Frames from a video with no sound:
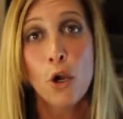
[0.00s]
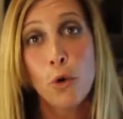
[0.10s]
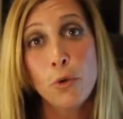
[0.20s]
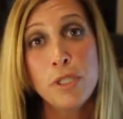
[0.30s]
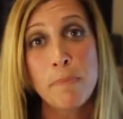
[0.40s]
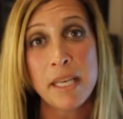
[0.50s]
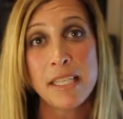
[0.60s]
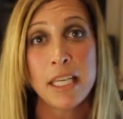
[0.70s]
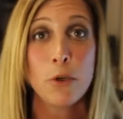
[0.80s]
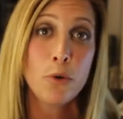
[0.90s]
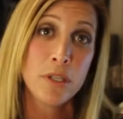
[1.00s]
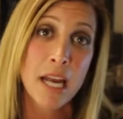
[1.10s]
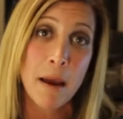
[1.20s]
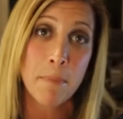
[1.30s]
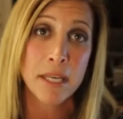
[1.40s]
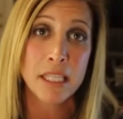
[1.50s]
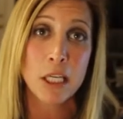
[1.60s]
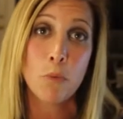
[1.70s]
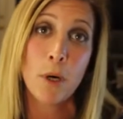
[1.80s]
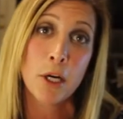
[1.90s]
who's busy, who's not
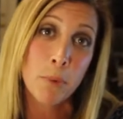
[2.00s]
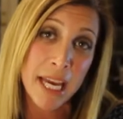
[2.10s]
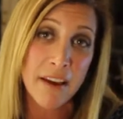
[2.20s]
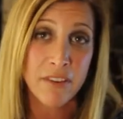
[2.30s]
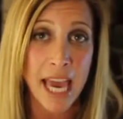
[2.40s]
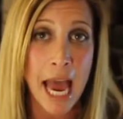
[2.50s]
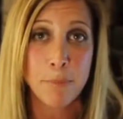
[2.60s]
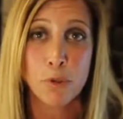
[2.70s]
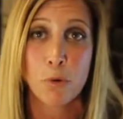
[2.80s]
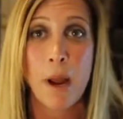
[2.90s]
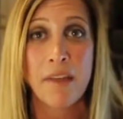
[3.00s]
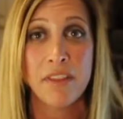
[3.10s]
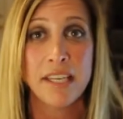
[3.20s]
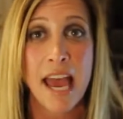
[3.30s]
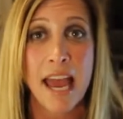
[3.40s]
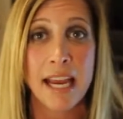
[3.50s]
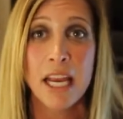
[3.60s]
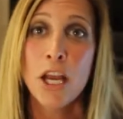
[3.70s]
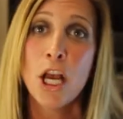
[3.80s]
busy, where we have gaps throughout the day.